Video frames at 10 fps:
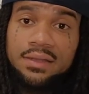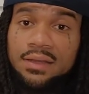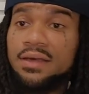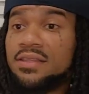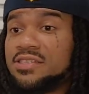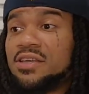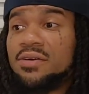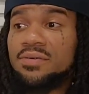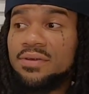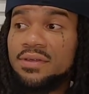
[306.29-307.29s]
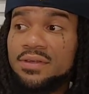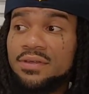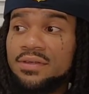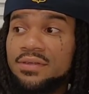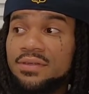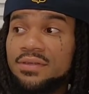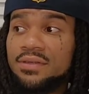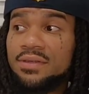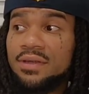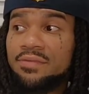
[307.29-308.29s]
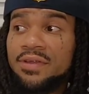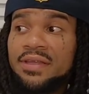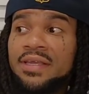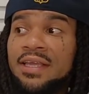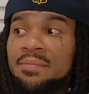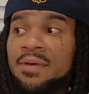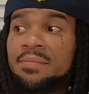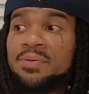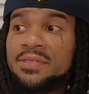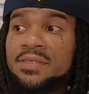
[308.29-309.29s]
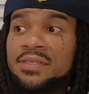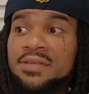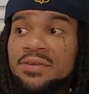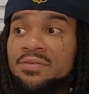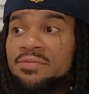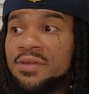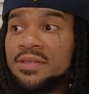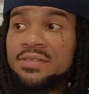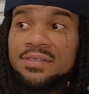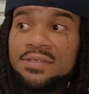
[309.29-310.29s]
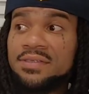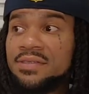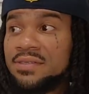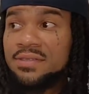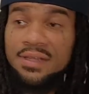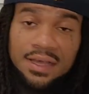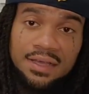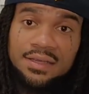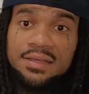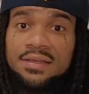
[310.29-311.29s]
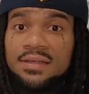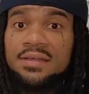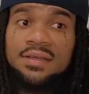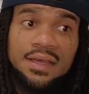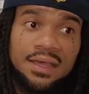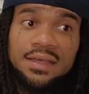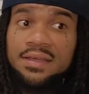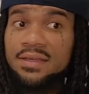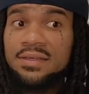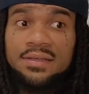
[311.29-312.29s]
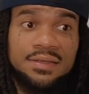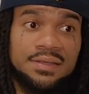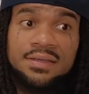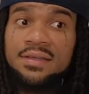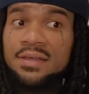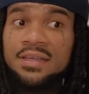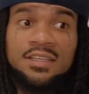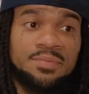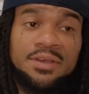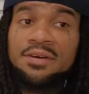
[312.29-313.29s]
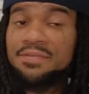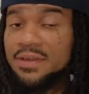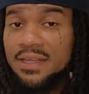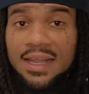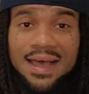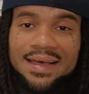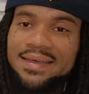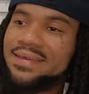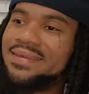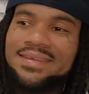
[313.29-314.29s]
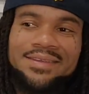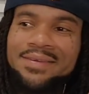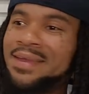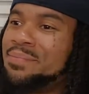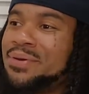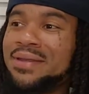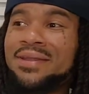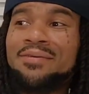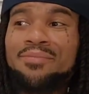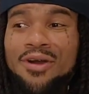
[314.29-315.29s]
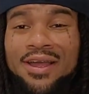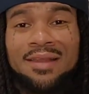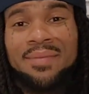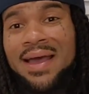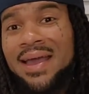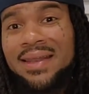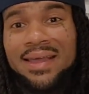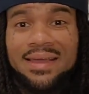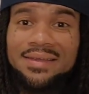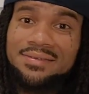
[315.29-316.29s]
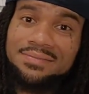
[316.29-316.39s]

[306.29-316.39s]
The other song, ready to get my pussy to the realest. Uh, uh, uh, hey, is we gonna not? you ain't put enough marketing behind that.